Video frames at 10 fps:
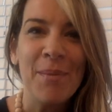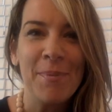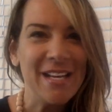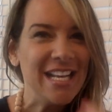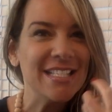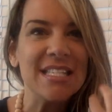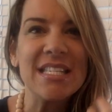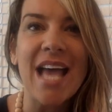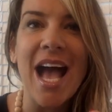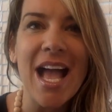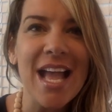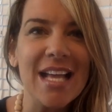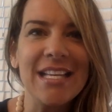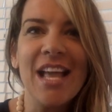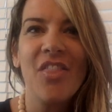But
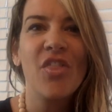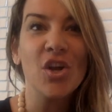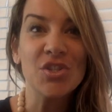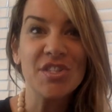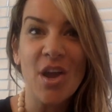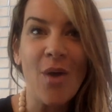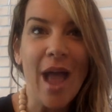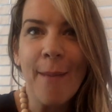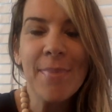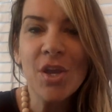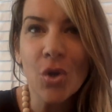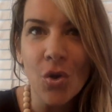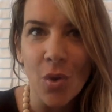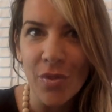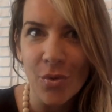inside, they're so happy you're
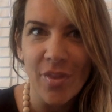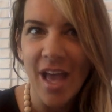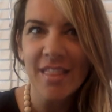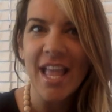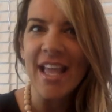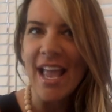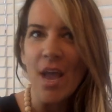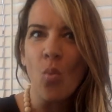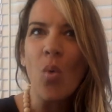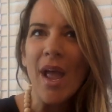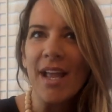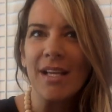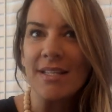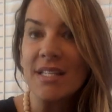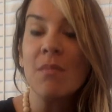going through that. They can't wait
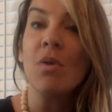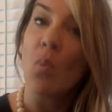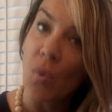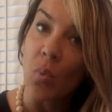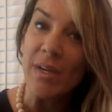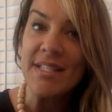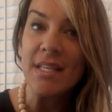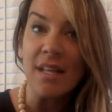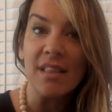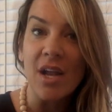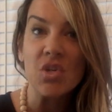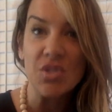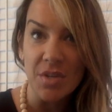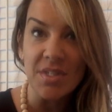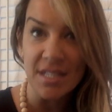because the reason that they're
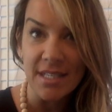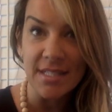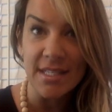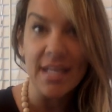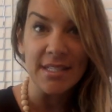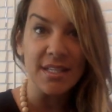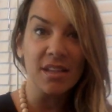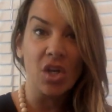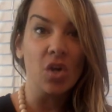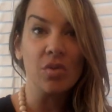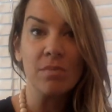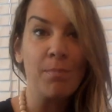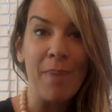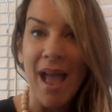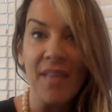so sadistic is that they're
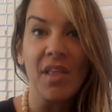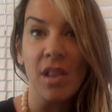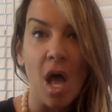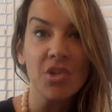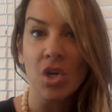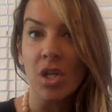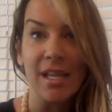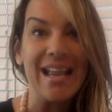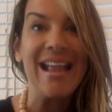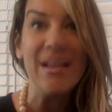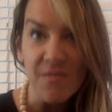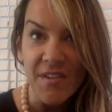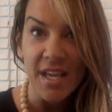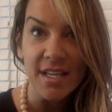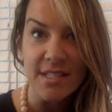pathologically
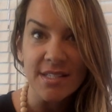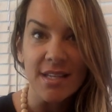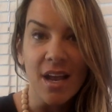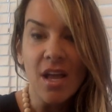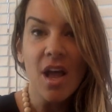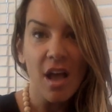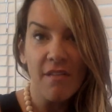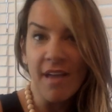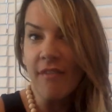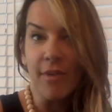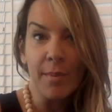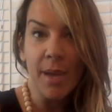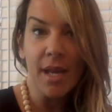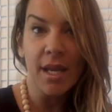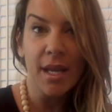envious of
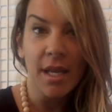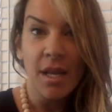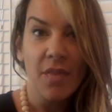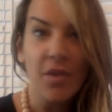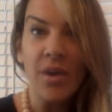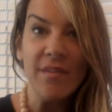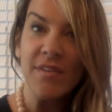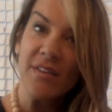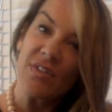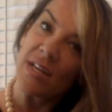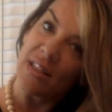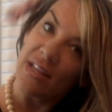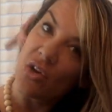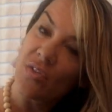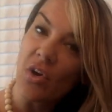everybody. They're envious.
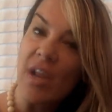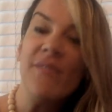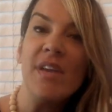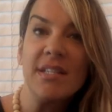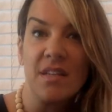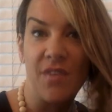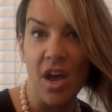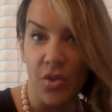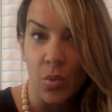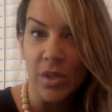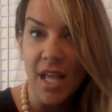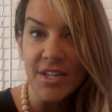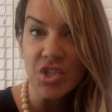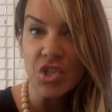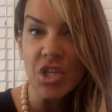They're, they're envious of other
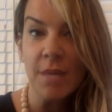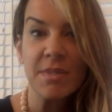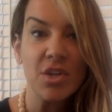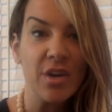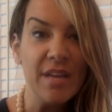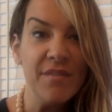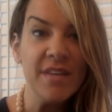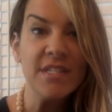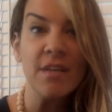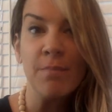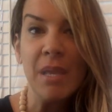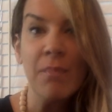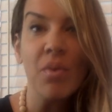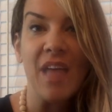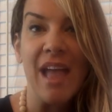relationships. They're envious of
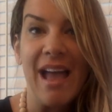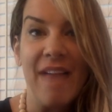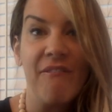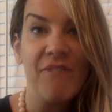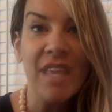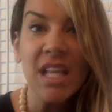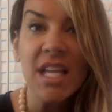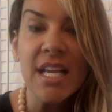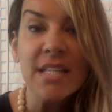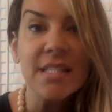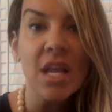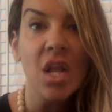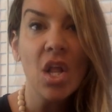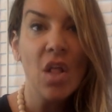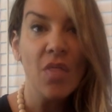people that have feelings.
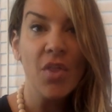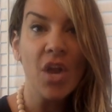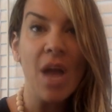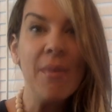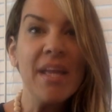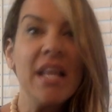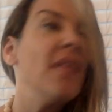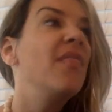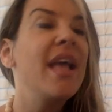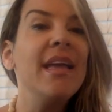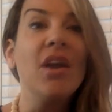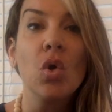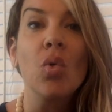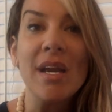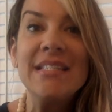They're. I mean, they get
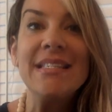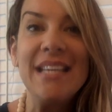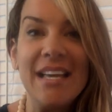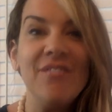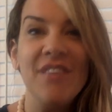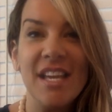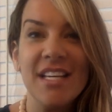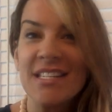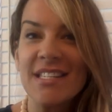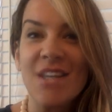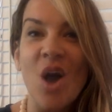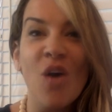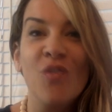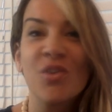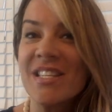crazy envious
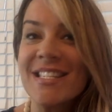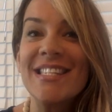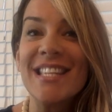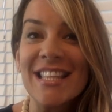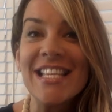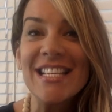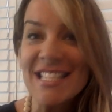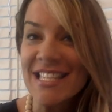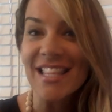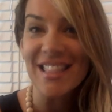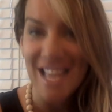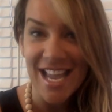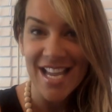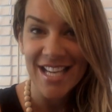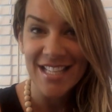over the silliest
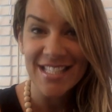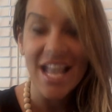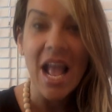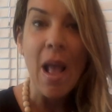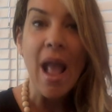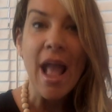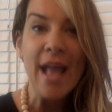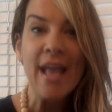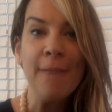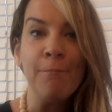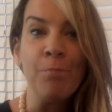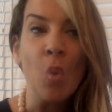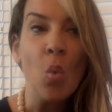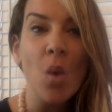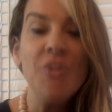things, and
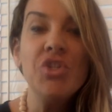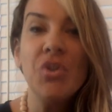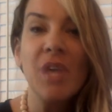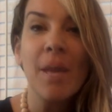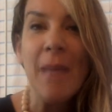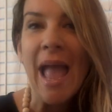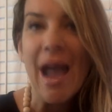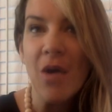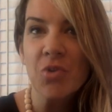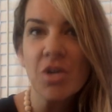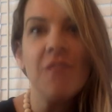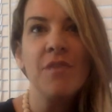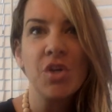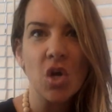once you come out of the